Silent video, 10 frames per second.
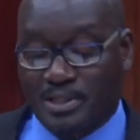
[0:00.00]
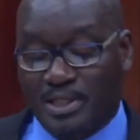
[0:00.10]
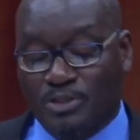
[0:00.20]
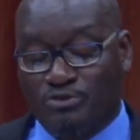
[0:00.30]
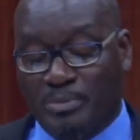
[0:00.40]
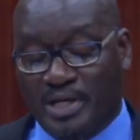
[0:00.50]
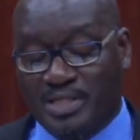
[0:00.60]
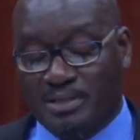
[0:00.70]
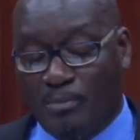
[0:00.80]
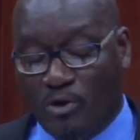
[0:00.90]
and a
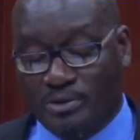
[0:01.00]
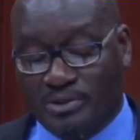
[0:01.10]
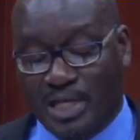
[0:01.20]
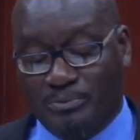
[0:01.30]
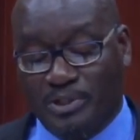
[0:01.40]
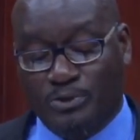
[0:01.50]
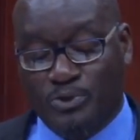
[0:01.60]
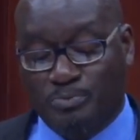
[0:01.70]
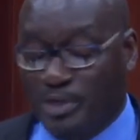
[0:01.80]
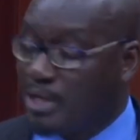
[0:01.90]
tremendous amount that we need
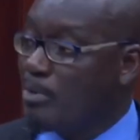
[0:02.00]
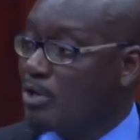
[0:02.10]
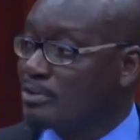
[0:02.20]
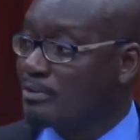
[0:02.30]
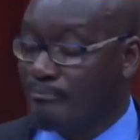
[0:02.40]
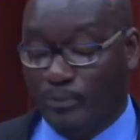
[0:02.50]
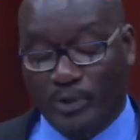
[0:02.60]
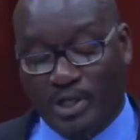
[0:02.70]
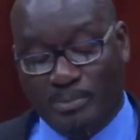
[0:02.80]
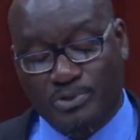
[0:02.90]
to speak about
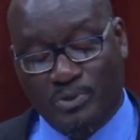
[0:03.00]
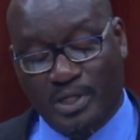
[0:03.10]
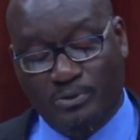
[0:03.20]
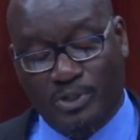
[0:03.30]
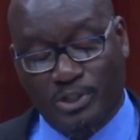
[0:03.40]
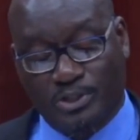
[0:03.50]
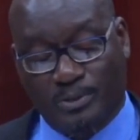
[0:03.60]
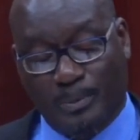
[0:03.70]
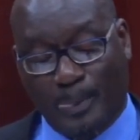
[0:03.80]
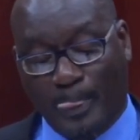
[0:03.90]
when it comes to
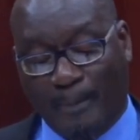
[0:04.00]
education.